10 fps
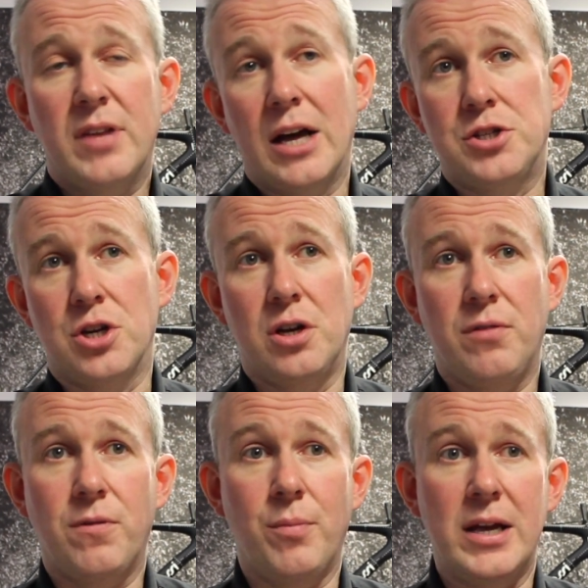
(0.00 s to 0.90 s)
that
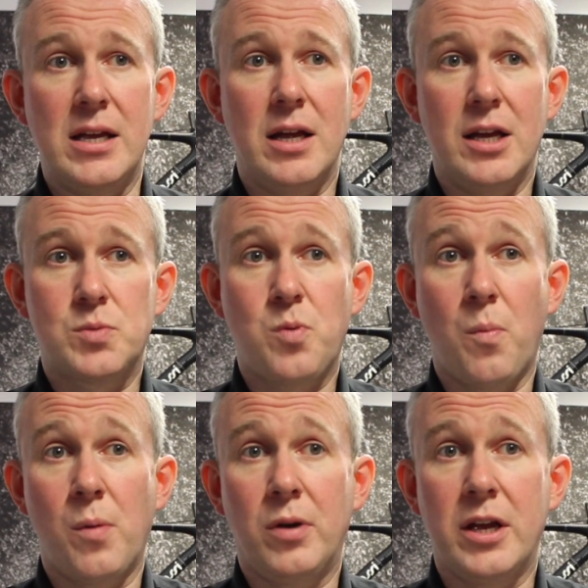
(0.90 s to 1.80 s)
journey for me is
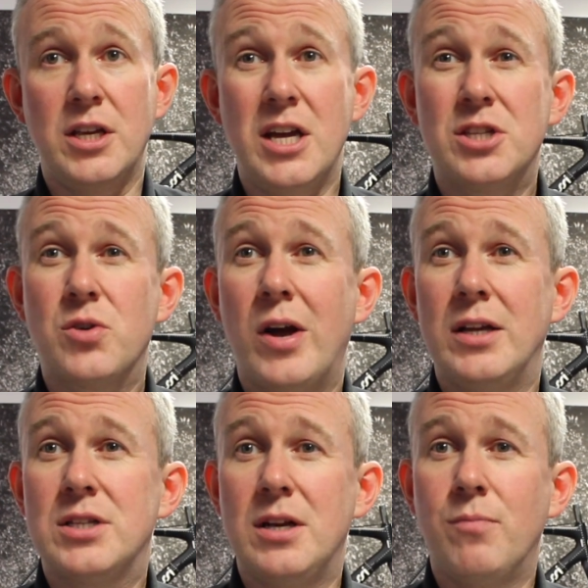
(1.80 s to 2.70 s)
probably a year to
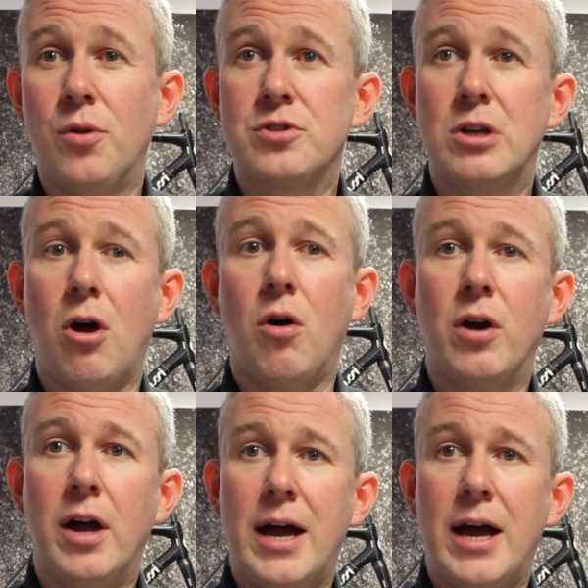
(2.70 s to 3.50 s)
18 months long,